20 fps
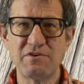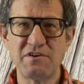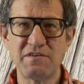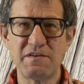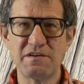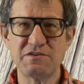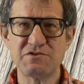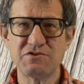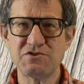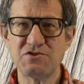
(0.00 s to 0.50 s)
to
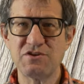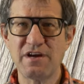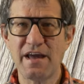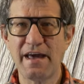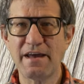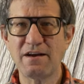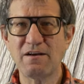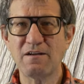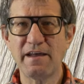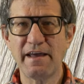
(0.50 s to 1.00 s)
this
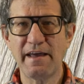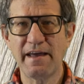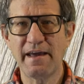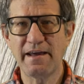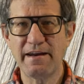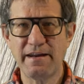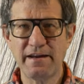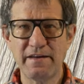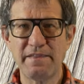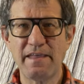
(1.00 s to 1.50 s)
channel
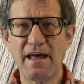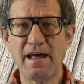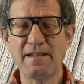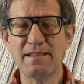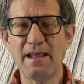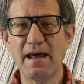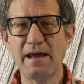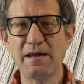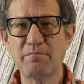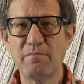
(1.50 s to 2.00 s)
and hit that
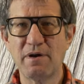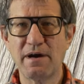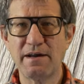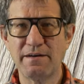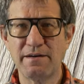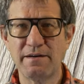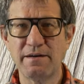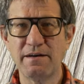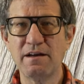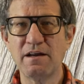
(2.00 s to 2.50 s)
like
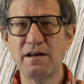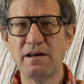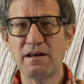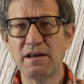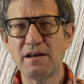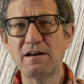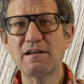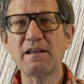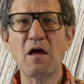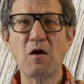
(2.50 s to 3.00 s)
button.
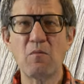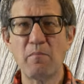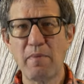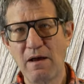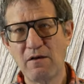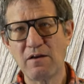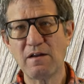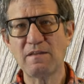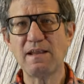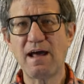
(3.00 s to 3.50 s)
It'll help
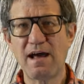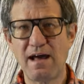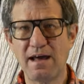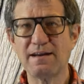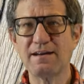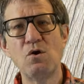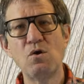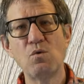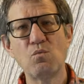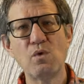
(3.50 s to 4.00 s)
out a
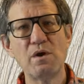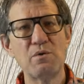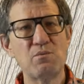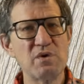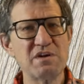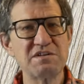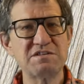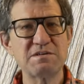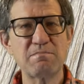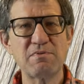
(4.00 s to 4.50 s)
lot. When
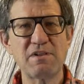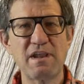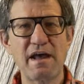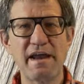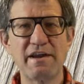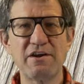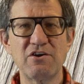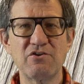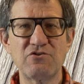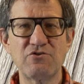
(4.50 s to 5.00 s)

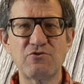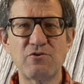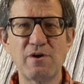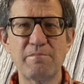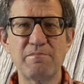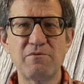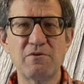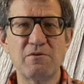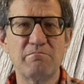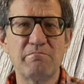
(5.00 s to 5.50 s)
resupplying your
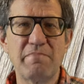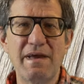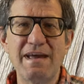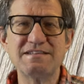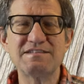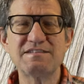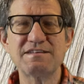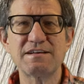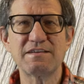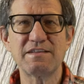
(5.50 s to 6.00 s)
trip, you
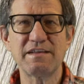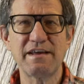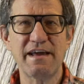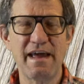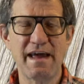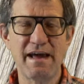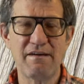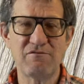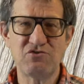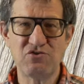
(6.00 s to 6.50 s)
basically
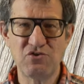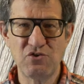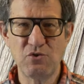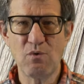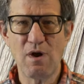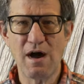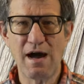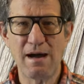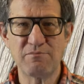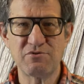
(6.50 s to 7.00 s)
have
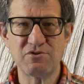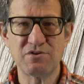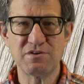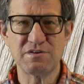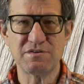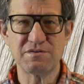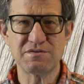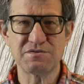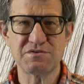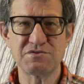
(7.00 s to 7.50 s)
two
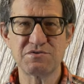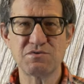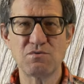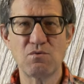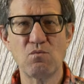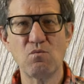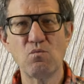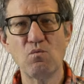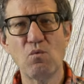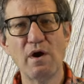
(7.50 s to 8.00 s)
options.
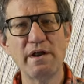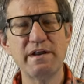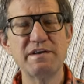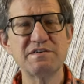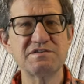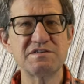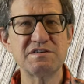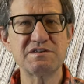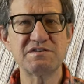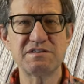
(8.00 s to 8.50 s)
One
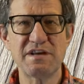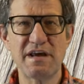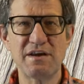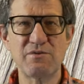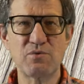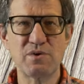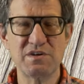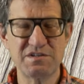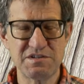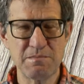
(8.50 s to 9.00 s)
is to send
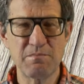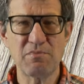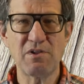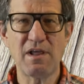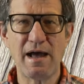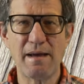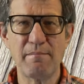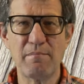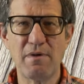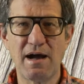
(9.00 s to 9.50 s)

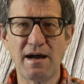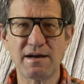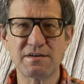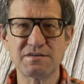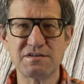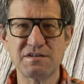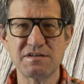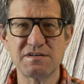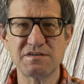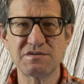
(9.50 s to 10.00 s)
resupply
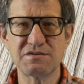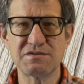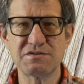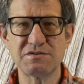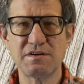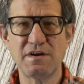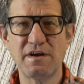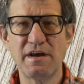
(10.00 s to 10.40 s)
boxes,